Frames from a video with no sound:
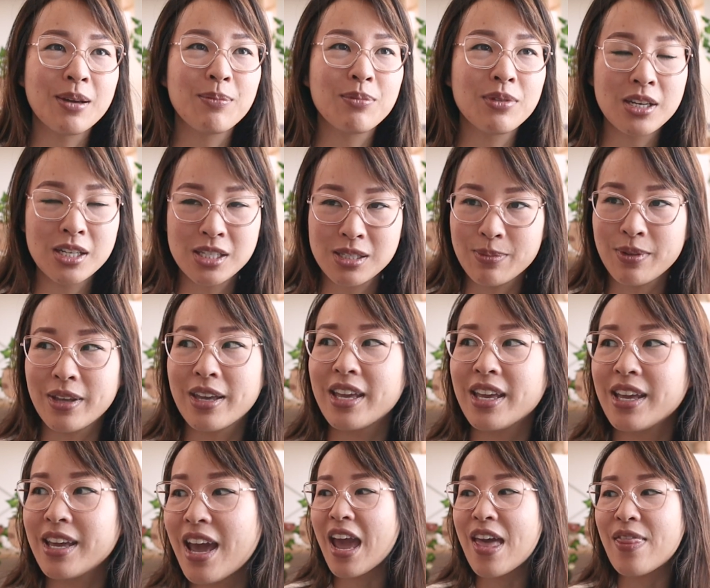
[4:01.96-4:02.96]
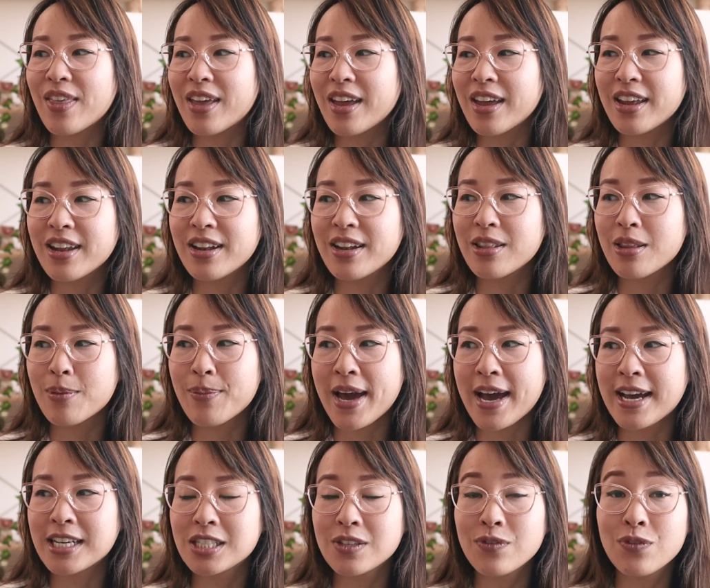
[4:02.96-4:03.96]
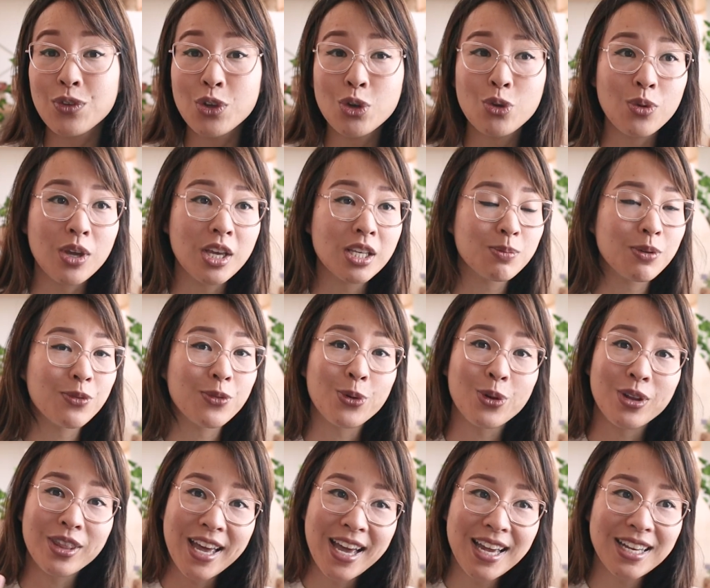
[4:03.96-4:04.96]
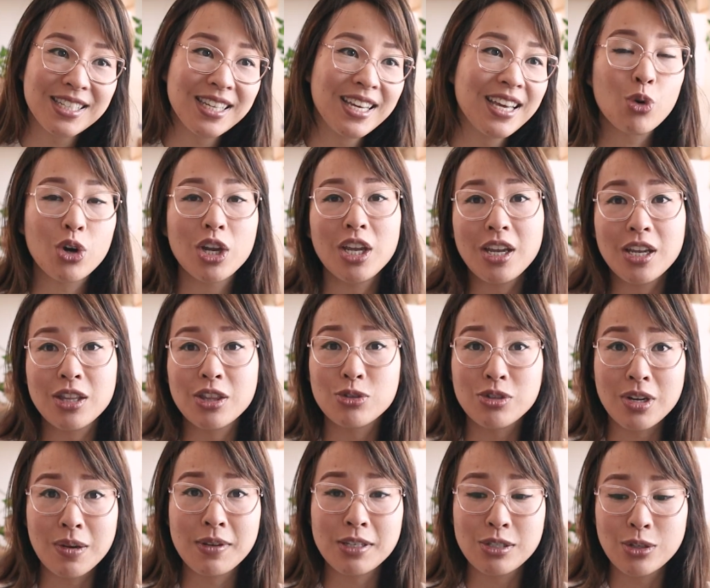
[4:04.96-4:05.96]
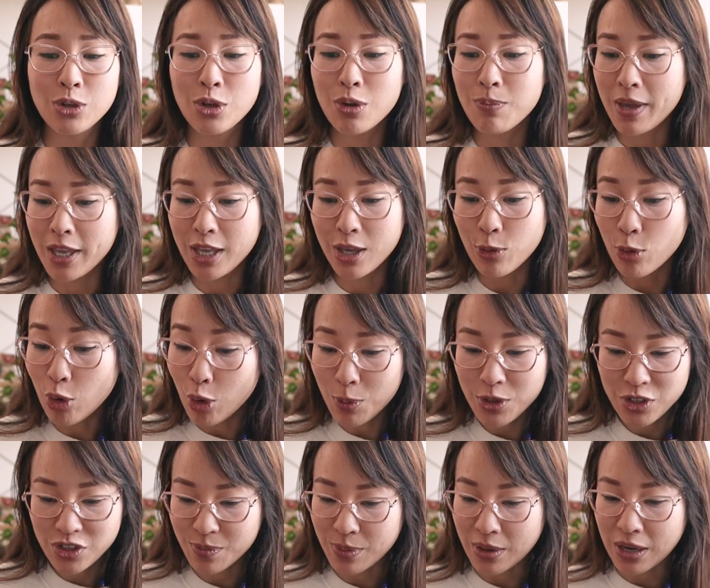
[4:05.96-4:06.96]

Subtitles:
up the display, and then the past few weeks before that, working in the ceramic studio, making a whole bunch of